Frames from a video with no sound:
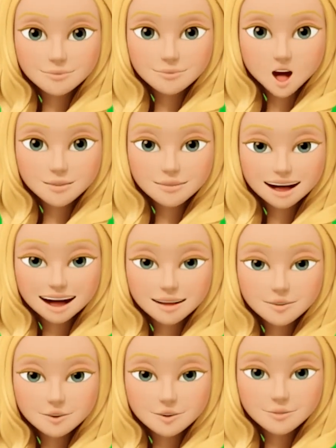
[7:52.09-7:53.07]
Creating an
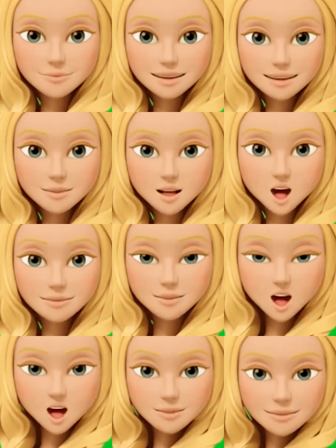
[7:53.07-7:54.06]
account with
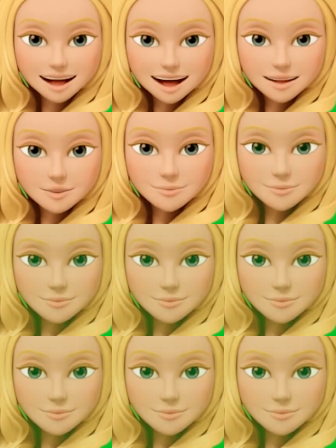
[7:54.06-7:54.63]
Printful is free.